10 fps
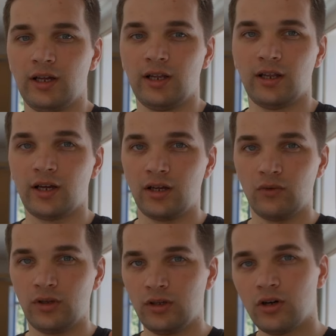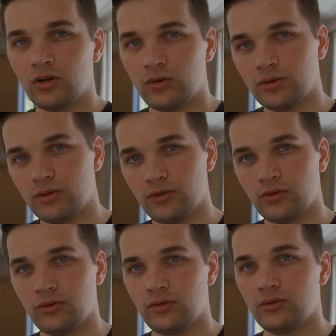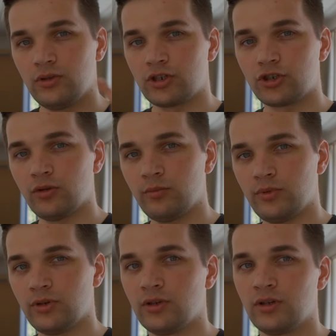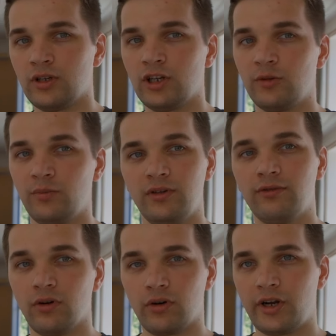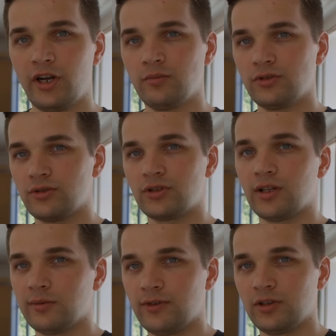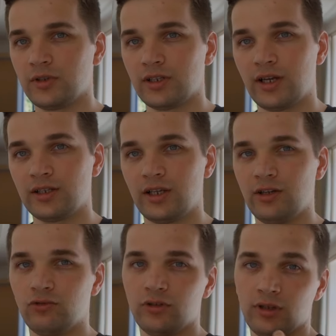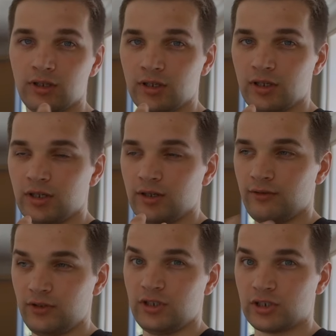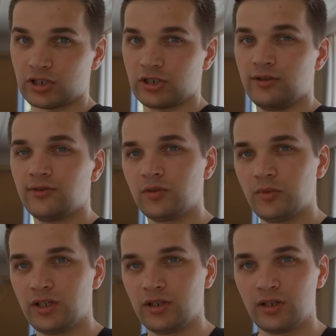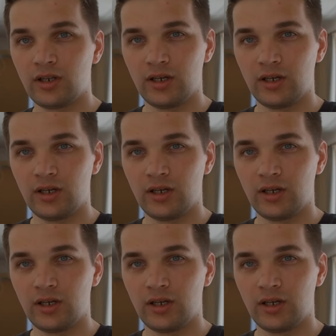and I will go to the shop before him to start filming, and he will finish the filming